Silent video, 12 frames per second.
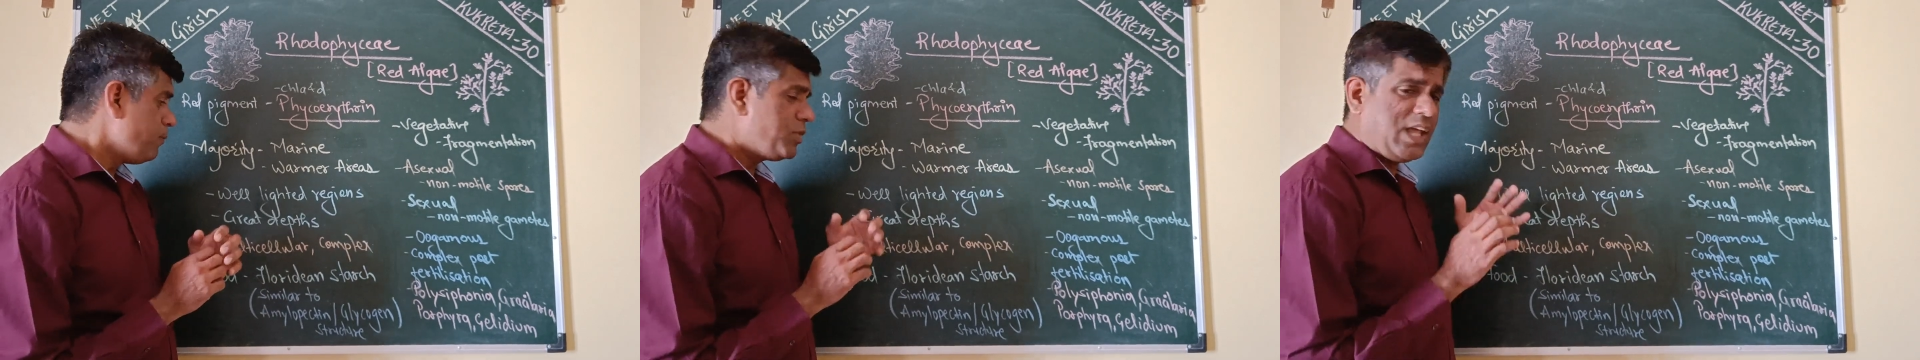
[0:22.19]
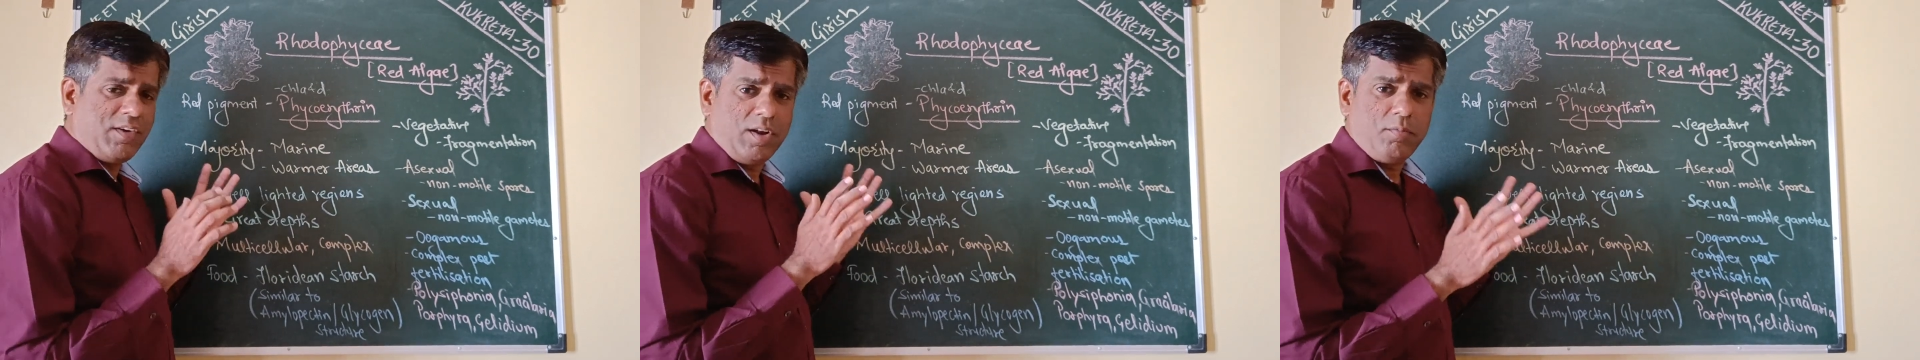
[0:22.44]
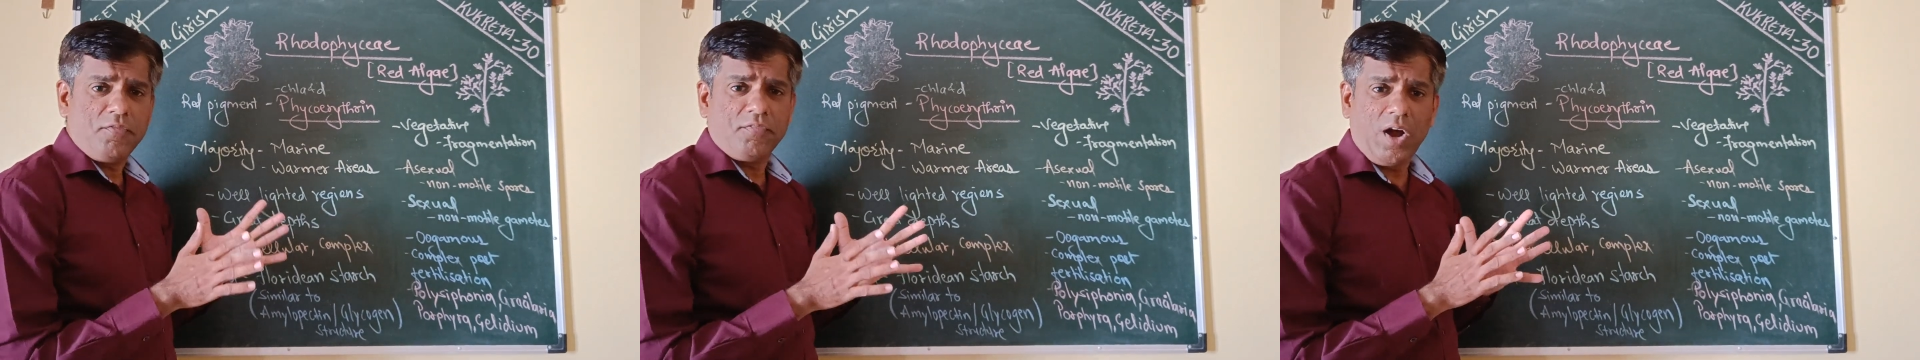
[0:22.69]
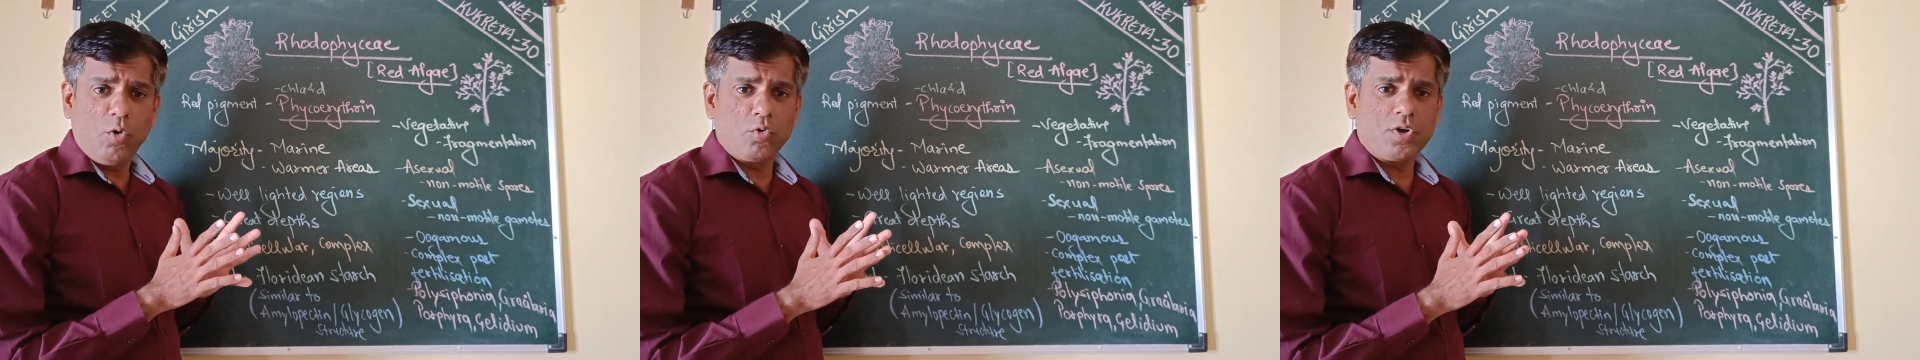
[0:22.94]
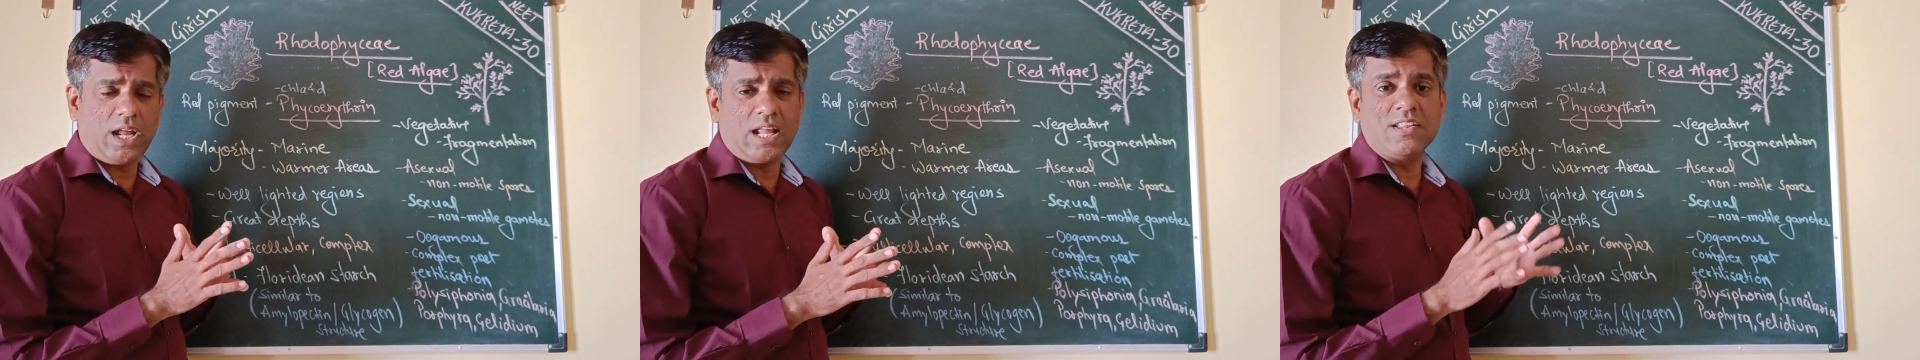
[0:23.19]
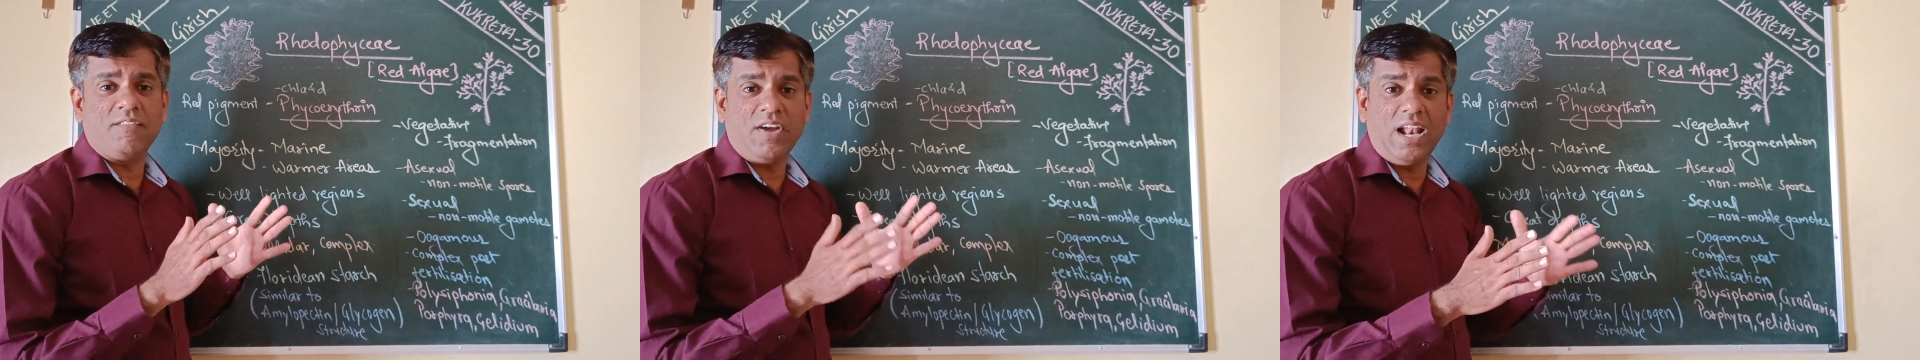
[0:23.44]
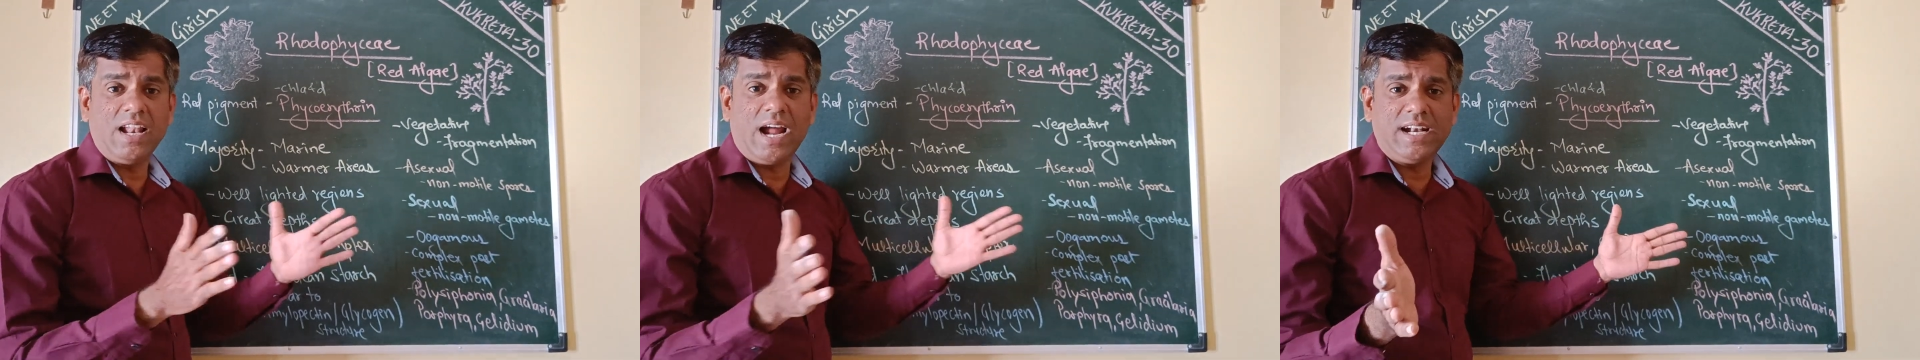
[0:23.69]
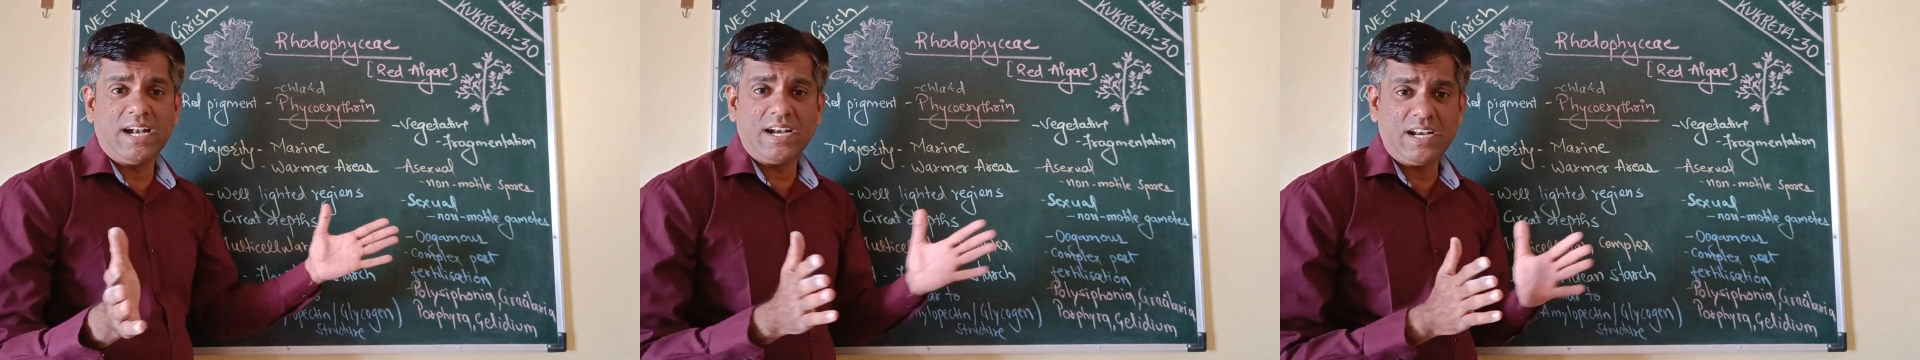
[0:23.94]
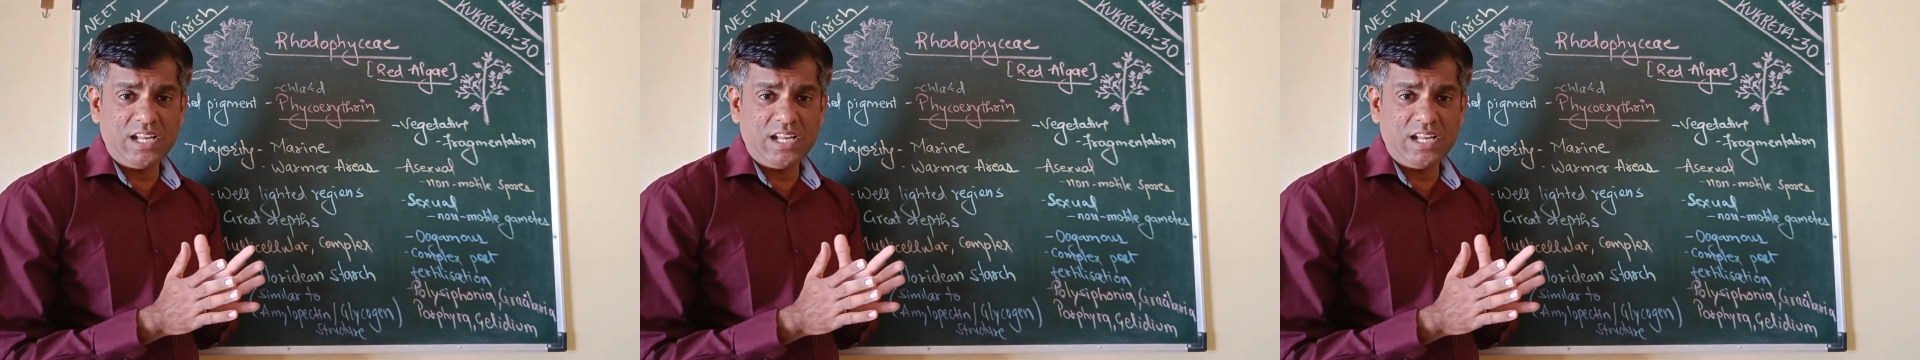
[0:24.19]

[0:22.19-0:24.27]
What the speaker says: They will be found in the well-lighted